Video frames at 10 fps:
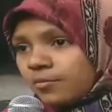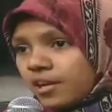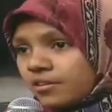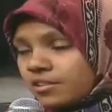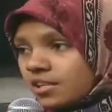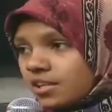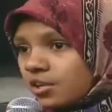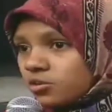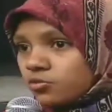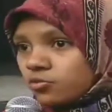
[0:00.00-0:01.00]
Are the parents
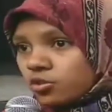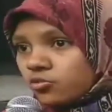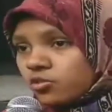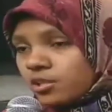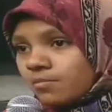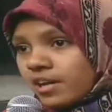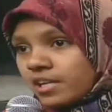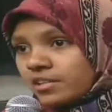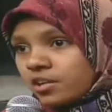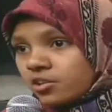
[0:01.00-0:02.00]
allowed to forcefully
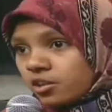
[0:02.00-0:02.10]
marry